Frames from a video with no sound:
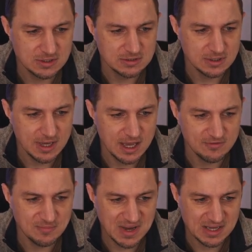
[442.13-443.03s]
that
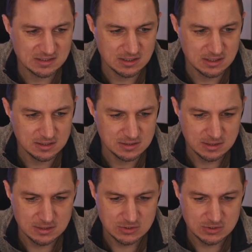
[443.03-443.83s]
have pasta in it.